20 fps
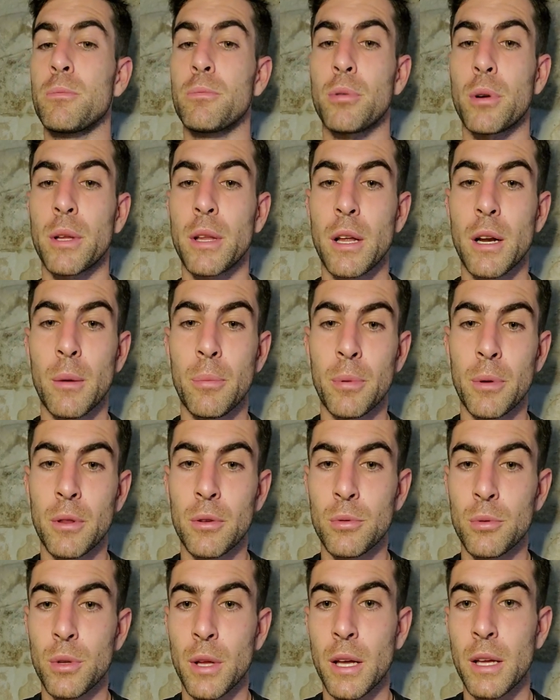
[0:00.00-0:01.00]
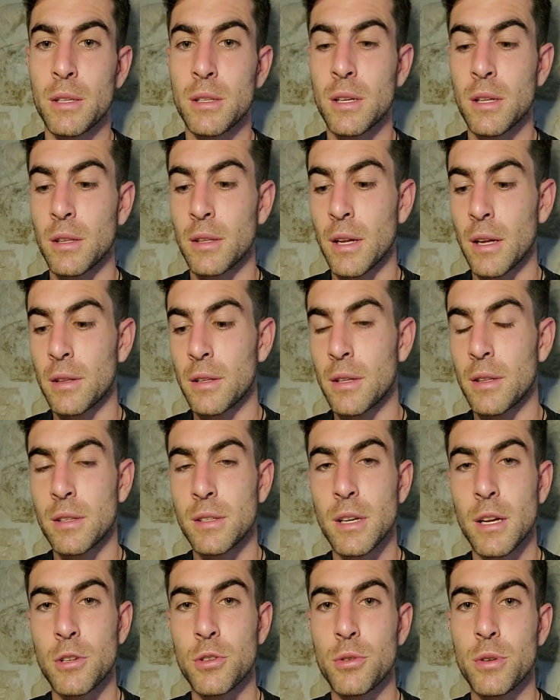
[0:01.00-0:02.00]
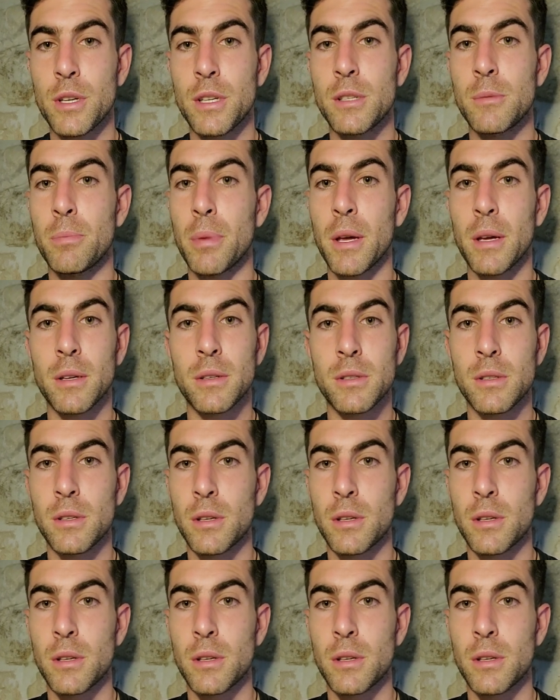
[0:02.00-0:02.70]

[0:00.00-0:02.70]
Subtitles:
bring that up in through the 18th, 19th centuries. Banks,